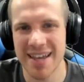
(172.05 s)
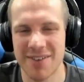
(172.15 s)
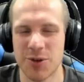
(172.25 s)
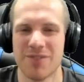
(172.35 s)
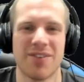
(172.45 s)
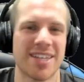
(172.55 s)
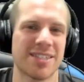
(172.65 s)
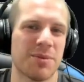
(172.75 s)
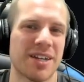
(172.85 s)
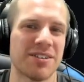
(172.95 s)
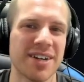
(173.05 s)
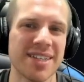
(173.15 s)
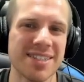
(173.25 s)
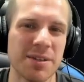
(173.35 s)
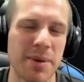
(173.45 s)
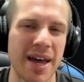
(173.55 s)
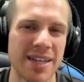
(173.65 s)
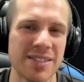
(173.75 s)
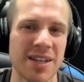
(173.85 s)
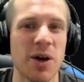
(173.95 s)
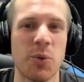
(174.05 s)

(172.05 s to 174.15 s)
If we can find somebody to lend us a pass,